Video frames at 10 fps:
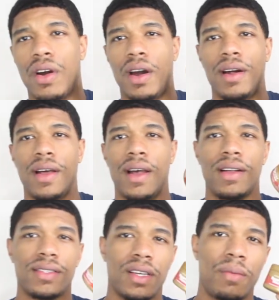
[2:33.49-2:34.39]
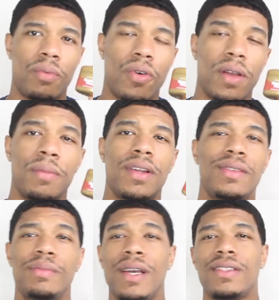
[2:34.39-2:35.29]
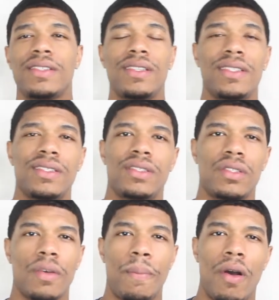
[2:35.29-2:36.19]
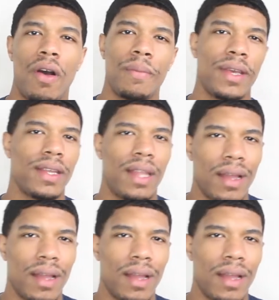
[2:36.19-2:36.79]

at some point, but basically this is just a pomade.